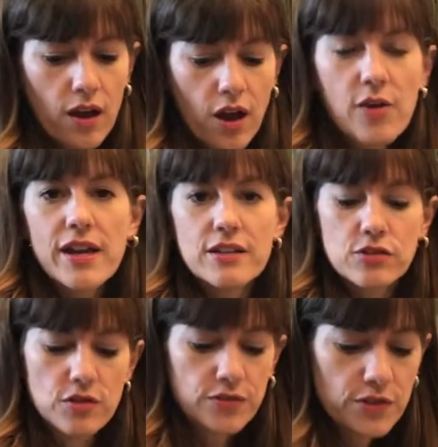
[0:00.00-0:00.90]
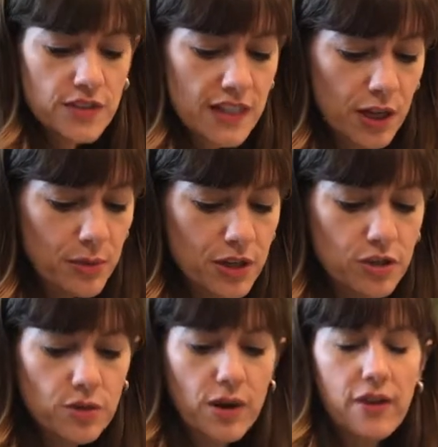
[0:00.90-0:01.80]
a can of
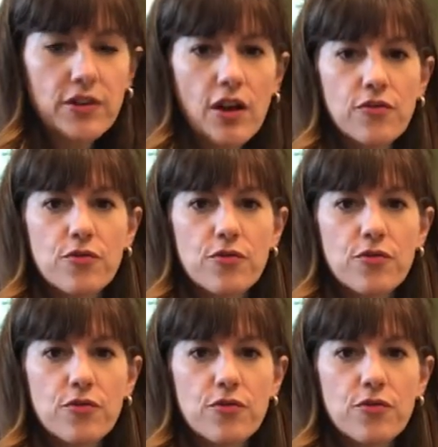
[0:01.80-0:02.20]
evaporated milk.